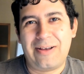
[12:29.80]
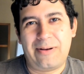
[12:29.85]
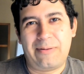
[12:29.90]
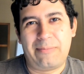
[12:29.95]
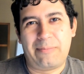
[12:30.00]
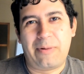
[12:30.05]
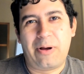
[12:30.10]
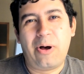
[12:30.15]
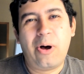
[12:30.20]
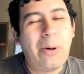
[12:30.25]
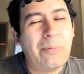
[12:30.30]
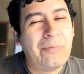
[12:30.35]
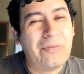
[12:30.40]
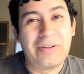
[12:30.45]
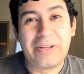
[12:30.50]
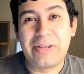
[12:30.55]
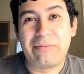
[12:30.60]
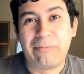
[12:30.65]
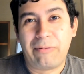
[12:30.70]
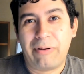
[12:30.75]

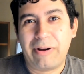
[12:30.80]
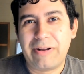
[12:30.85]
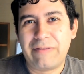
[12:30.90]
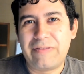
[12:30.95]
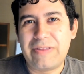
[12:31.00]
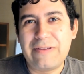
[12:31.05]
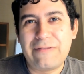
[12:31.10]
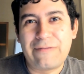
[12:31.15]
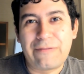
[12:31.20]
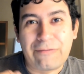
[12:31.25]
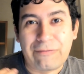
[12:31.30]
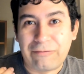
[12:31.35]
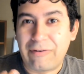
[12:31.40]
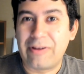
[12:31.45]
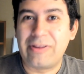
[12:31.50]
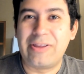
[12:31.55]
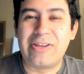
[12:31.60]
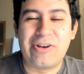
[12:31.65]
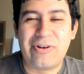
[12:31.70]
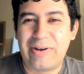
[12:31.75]
hopefully one of the
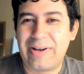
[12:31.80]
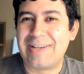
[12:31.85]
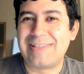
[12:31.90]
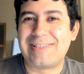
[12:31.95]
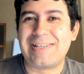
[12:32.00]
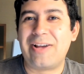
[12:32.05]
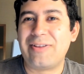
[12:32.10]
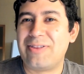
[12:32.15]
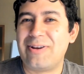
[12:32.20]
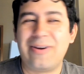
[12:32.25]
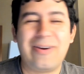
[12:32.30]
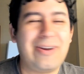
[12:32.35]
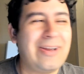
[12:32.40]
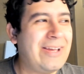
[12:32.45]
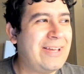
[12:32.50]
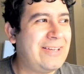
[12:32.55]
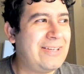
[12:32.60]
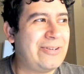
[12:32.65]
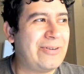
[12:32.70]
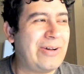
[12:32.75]
friendlier guys out there.
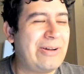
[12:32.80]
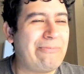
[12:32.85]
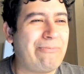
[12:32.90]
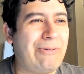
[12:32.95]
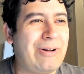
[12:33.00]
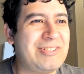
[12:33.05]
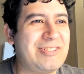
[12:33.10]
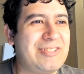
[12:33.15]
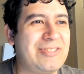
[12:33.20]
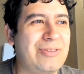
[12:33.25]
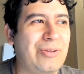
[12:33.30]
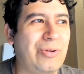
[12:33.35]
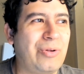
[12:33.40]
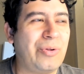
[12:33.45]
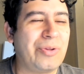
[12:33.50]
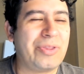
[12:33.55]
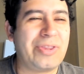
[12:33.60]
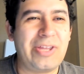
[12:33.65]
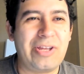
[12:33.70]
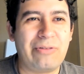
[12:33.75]
You know, I watched the
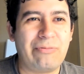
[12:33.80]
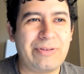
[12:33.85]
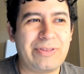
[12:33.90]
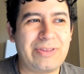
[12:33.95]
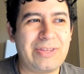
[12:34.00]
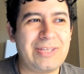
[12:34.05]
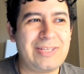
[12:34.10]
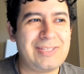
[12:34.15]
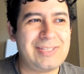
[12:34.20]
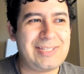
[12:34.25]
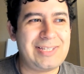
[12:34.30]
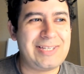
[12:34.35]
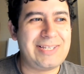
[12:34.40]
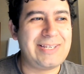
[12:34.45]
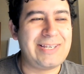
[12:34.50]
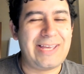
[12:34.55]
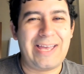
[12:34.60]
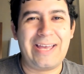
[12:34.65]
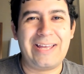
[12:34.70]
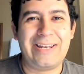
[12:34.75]
whole thing with
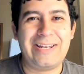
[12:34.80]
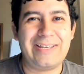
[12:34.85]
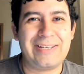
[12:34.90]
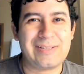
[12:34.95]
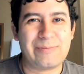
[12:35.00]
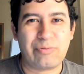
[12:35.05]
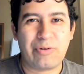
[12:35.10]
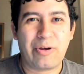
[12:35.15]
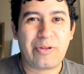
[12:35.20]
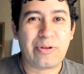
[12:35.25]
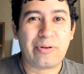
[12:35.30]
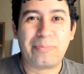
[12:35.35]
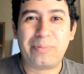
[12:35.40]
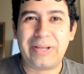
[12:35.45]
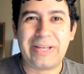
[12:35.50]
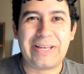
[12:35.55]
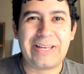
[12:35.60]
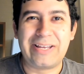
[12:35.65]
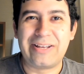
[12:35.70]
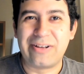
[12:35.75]
Z and his brother
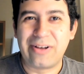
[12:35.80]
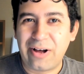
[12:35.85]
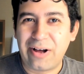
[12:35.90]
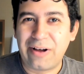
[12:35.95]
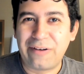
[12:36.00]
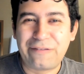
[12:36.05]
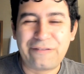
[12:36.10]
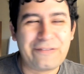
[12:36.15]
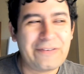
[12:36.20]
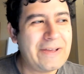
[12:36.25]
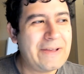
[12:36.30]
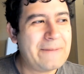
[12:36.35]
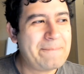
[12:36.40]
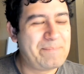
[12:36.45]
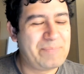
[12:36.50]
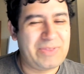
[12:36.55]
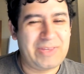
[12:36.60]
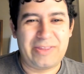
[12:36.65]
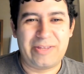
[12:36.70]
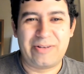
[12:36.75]
playing golf.
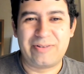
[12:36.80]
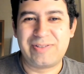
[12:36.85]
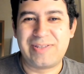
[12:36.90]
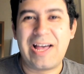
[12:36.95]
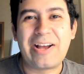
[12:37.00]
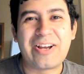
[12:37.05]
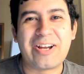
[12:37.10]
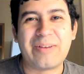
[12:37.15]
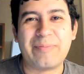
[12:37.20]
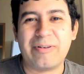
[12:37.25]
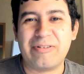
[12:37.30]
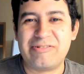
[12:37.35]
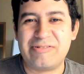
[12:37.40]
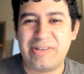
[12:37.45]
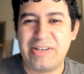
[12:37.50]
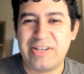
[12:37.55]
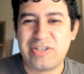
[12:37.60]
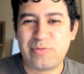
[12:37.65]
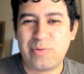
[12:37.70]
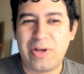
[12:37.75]
There's that commercial
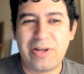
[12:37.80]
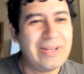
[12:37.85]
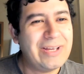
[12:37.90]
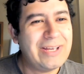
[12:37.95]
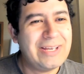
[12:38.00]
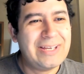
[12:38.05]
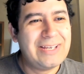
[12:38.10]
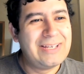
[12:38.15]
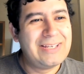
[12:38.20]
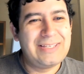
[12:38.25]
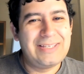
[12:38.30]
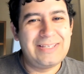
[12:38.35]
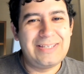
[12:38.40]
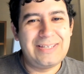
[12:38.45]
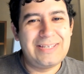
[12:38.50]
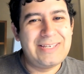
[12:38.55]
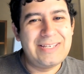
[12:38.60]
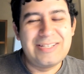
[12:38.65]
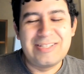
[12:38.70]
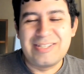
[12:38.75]
as well.
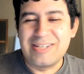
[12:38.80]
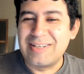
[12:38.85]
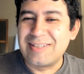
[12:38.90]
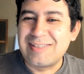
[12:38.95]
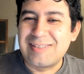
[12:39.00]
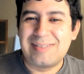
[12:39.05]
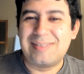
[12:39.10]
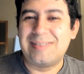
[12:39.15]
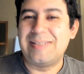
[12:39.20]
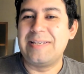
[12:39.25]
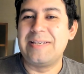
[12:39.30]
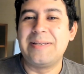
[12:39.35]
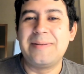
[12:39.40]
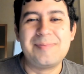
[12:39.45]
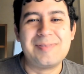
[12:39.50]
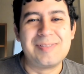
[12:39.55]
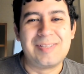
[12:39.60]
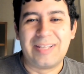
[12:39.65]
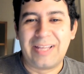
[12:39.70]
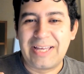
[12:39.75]
He just
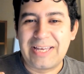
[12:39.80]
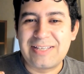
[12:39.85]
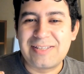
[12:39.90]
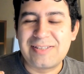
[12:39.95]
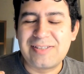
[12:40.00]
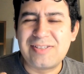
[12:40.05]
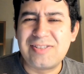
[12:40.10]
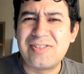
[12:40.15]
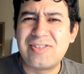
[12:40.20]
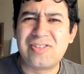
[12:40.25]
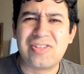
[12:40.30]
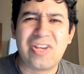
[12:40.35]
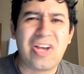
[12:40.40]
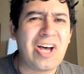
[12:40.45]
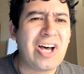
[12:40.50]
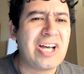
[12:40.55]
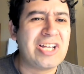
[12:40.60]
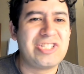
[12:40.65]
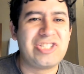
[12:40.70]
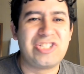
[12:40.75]
seems like
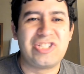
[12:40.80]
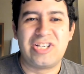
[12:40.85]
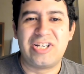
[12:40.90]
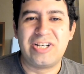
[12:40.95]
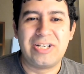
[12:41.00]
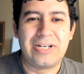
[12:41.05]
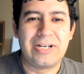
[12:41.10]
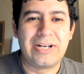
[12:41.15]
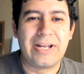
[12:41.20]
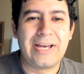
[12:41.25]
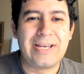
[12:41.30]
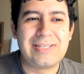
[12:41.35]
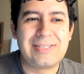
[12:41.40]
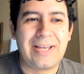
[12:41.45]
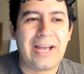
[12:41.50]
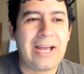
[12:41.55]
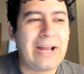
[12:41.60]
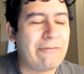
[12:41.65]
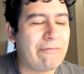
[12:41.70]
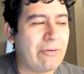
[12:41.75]
such a nice
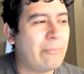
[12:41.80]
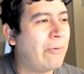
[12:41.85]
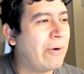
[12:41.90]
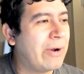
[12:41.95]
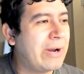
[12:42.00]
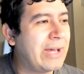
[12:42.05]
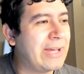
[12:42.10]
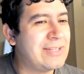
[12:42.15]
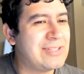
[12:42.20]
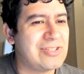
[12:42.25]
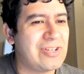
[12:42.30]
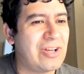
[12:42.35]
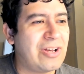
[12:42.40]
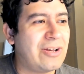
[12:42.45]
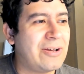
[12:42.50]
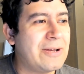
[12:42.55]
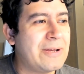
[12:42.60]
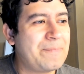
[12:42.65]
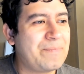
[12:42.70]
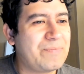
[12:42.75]
guy. And from what I saw
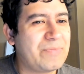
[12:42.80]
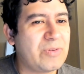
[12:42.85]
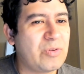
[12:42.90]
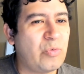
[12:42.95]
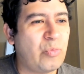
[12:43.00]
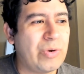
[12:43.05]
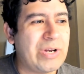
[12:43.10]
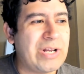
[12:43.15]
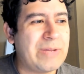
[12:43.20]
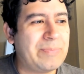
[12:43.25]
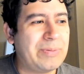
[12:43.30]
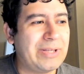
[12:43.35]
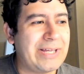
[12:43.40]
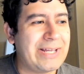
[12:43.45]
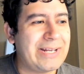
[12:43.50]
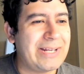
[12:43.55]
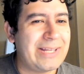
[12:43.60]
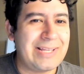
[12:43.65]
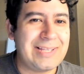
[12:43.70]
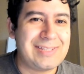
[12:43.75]
when he
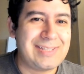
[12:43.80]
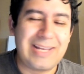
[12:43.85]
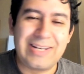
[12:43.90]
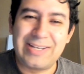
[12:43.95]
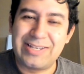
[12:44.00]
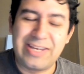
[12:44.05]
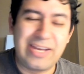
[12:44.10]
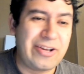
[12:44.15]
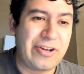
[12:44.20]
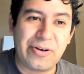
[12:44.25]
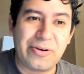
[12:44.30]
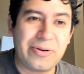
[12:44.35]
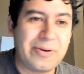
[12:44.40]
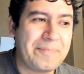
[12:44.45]
played in San Diego,